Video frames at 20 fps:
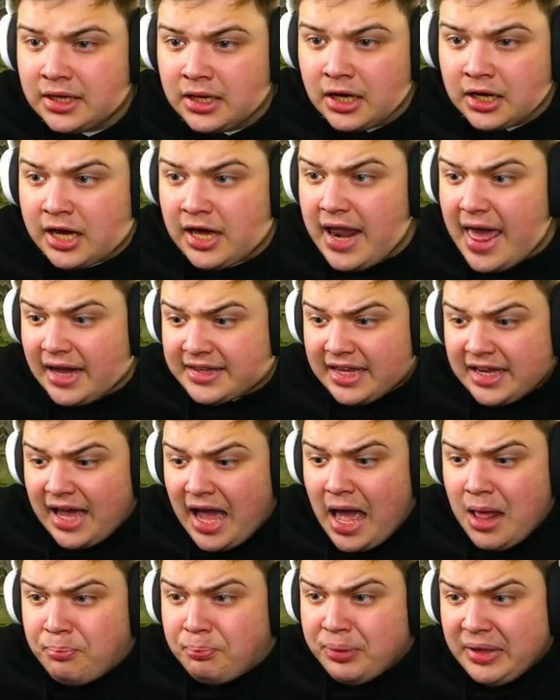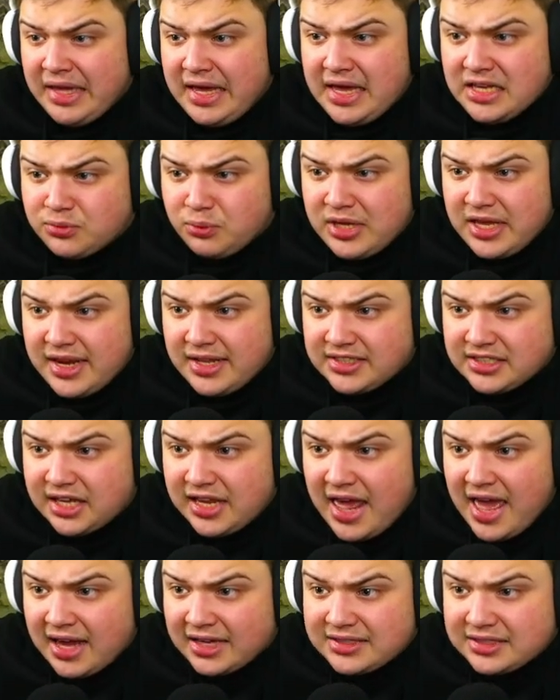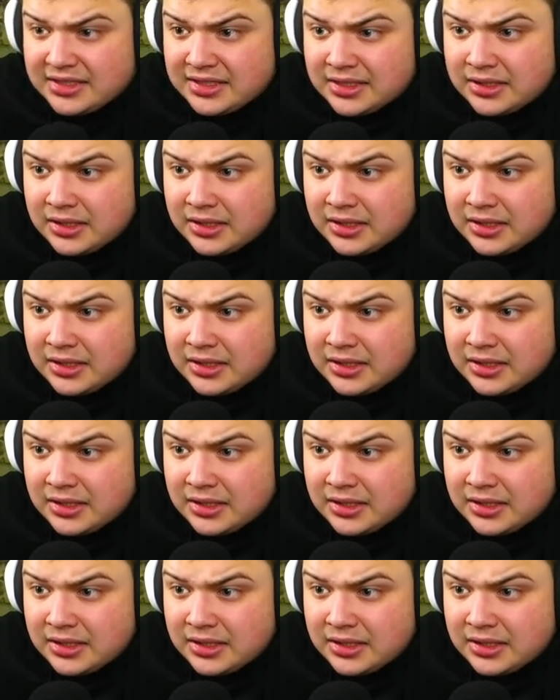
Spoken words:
Connect again, please! We need it to connect!